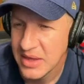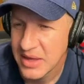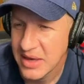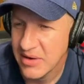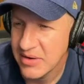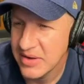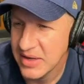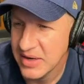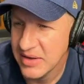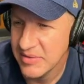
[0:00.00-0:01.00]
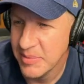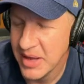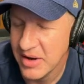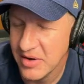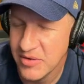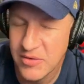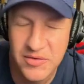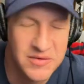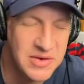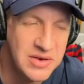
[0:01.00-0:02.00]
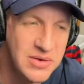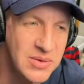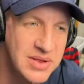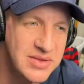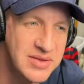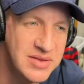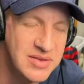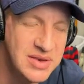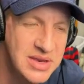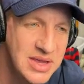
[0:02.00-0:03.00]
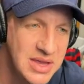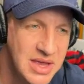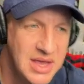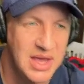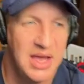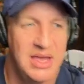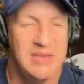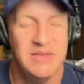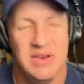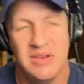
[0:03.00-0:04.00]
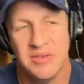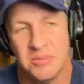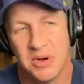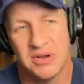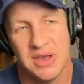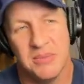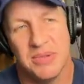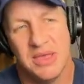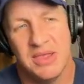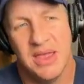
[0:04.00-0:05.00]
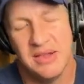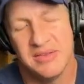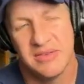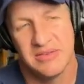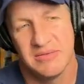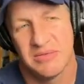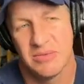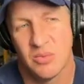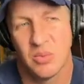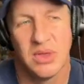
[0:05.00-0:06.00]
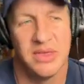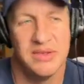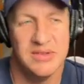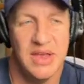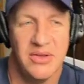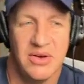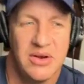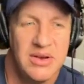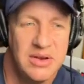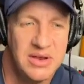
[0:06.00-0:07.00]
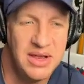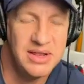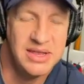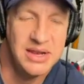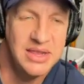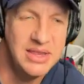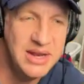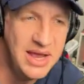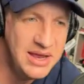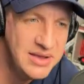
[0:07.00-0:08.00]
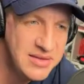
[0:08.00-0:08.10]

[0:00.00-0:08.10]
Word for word: Caratini's been at 252 on the season. Uh, even in his part-time play, that's really stellar at the end of the day.